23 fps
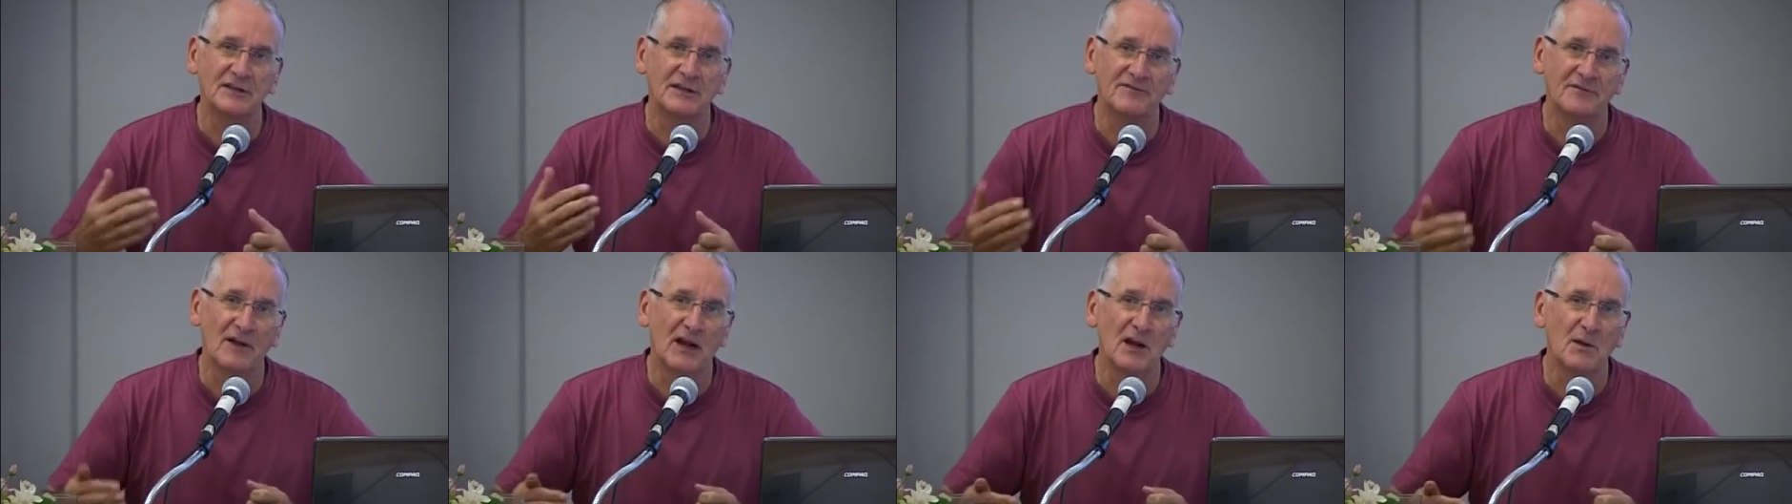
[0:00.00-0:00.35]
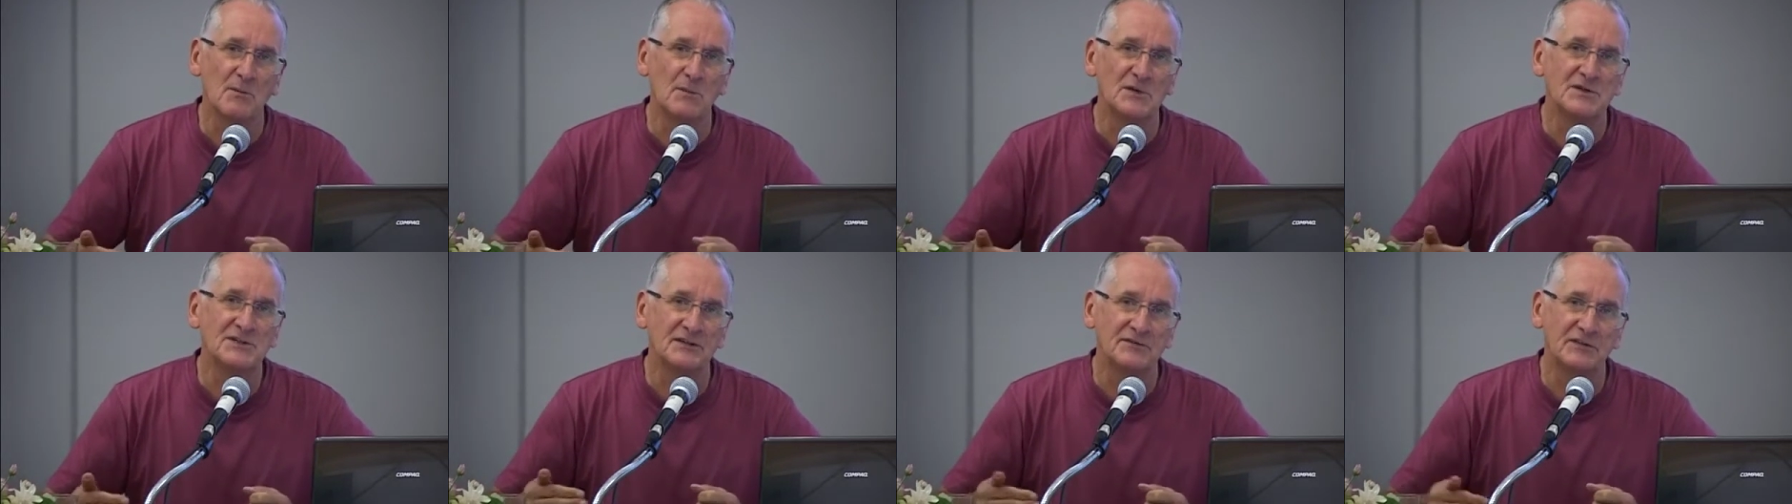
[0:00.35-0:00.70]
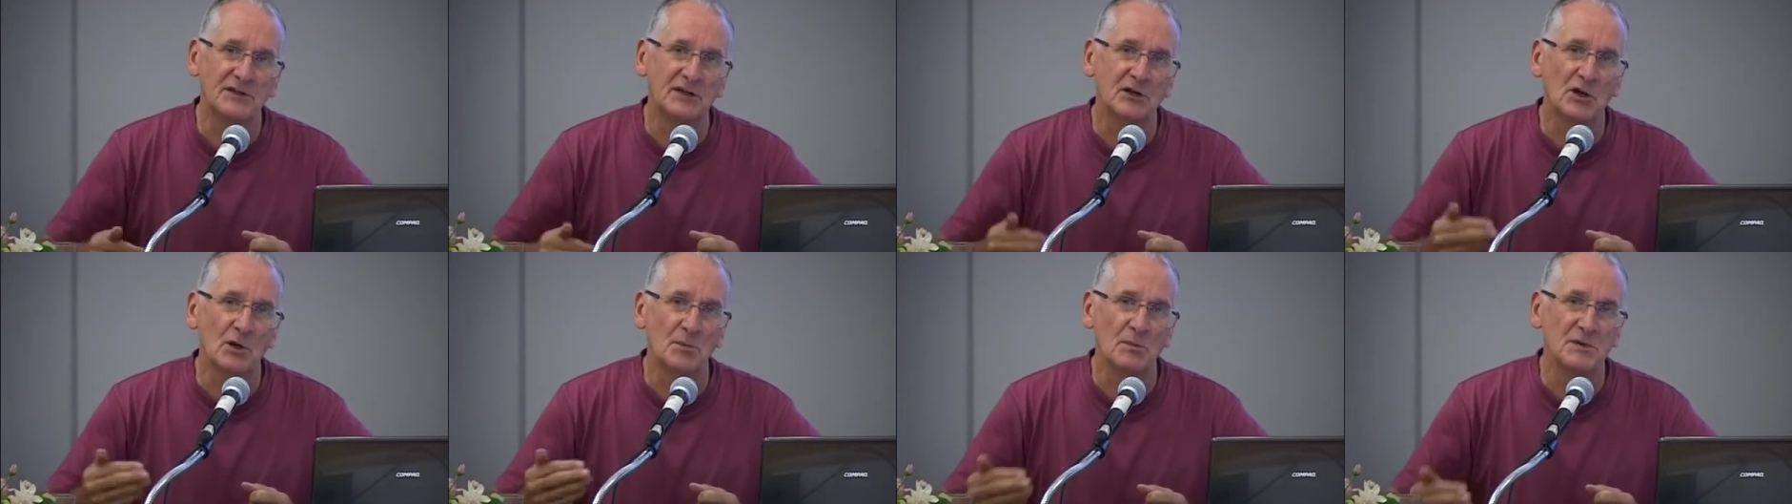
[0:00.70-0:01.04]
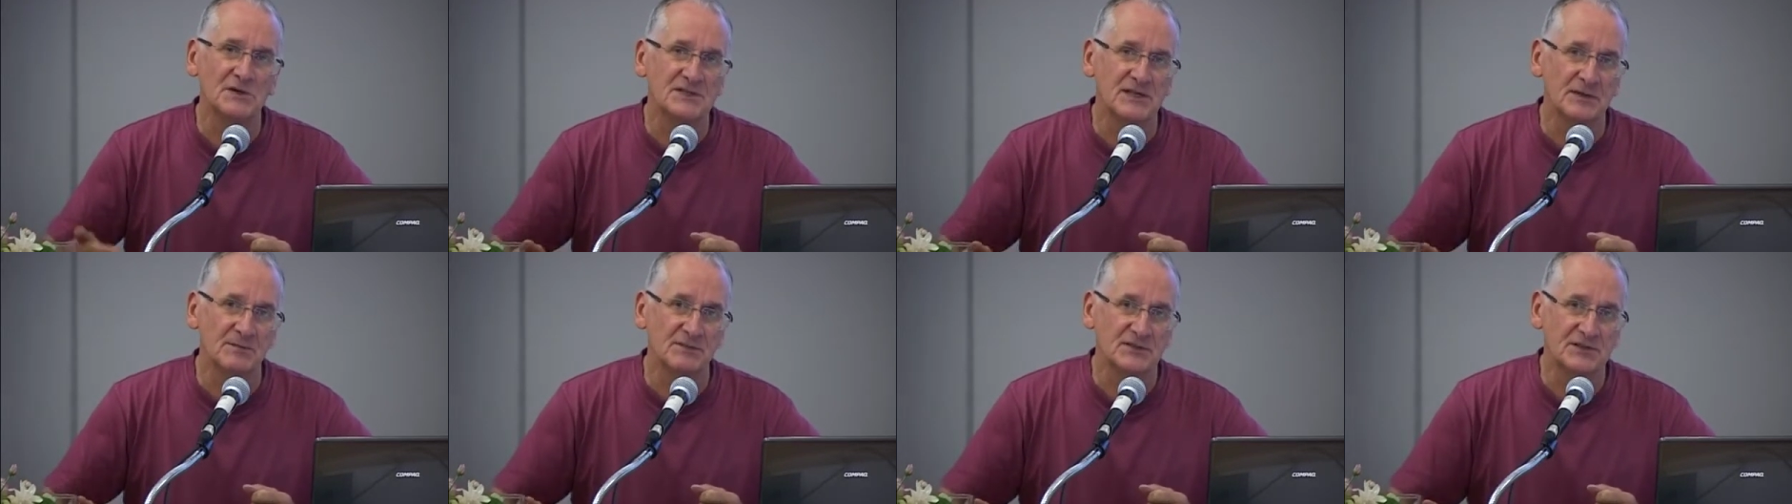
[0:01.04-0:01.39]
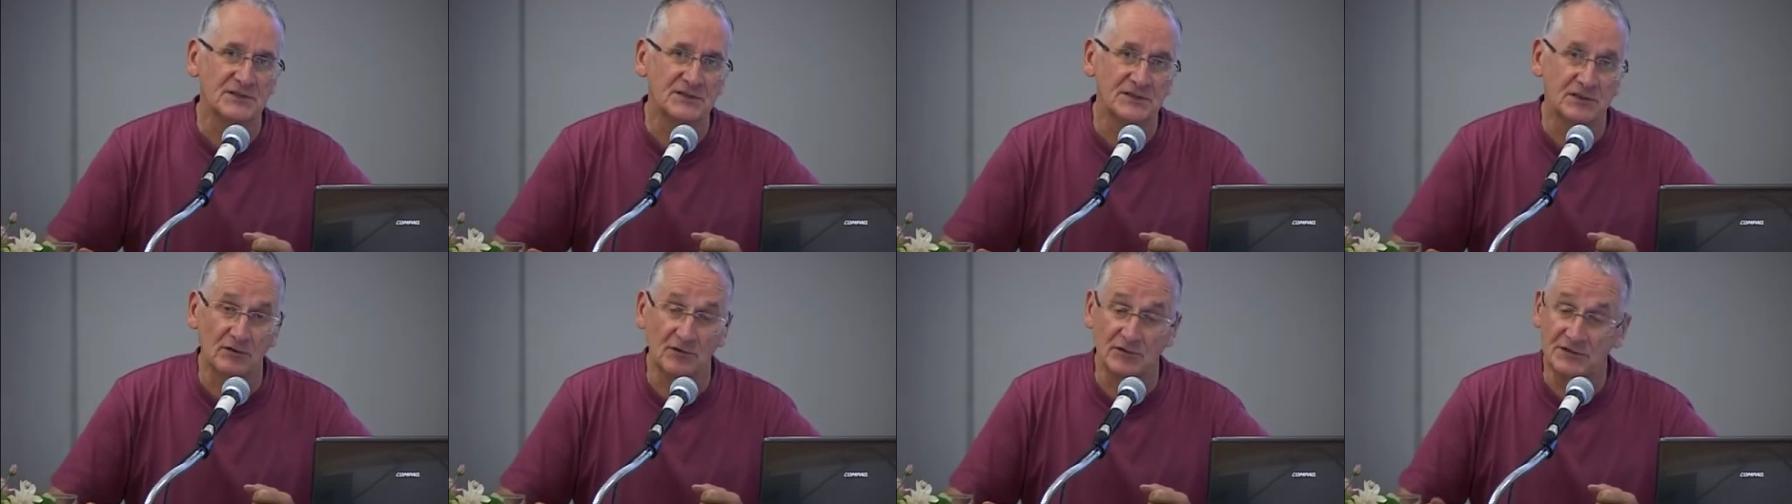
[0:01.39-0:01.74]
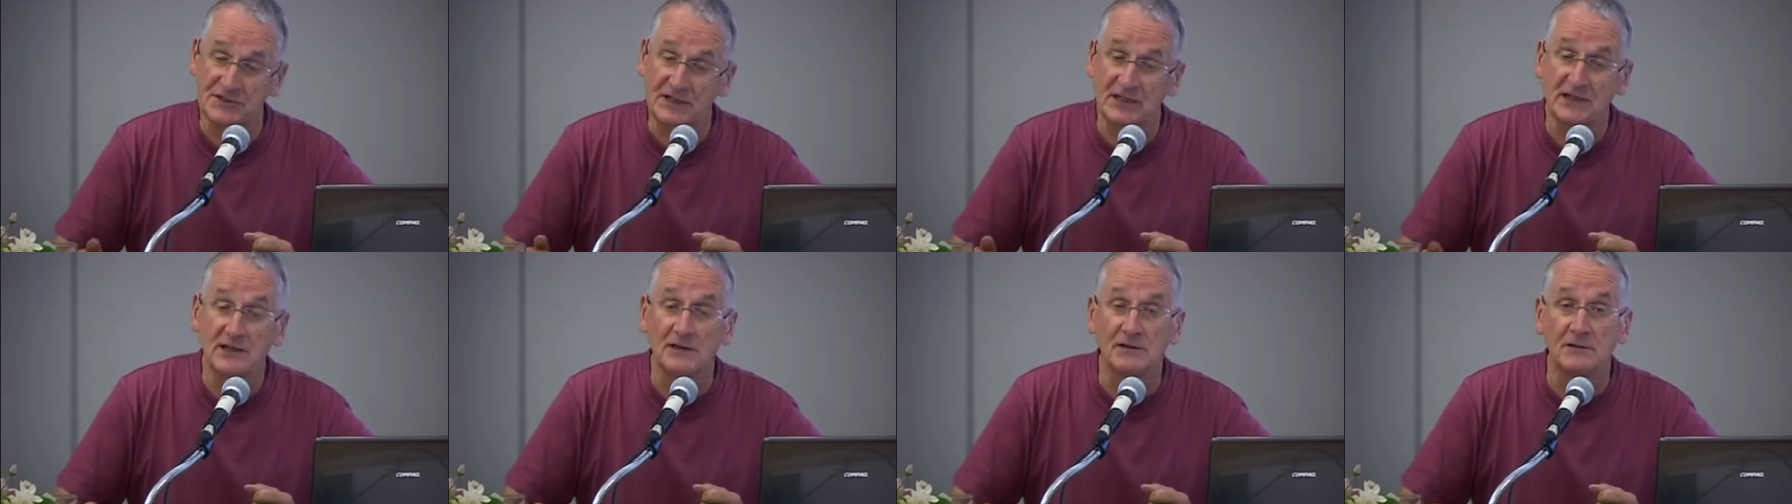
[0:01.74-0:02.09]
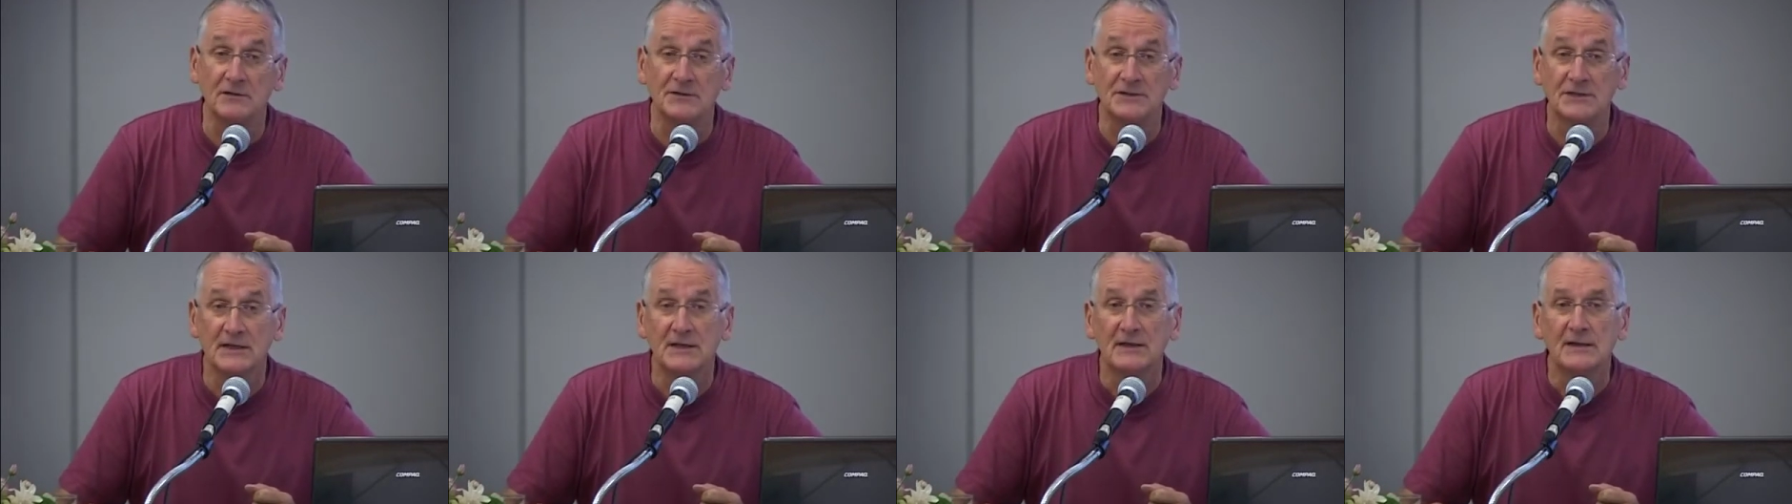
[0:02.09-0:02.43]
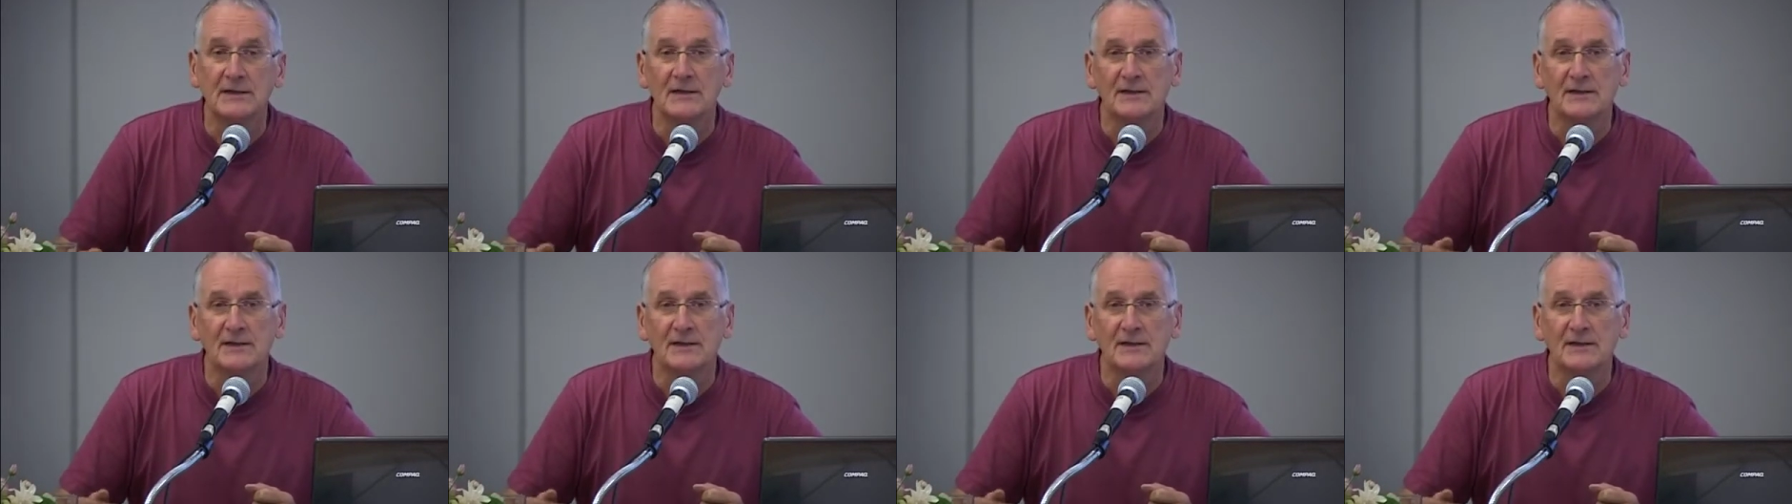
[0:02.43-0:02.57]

development of eco museums has continued,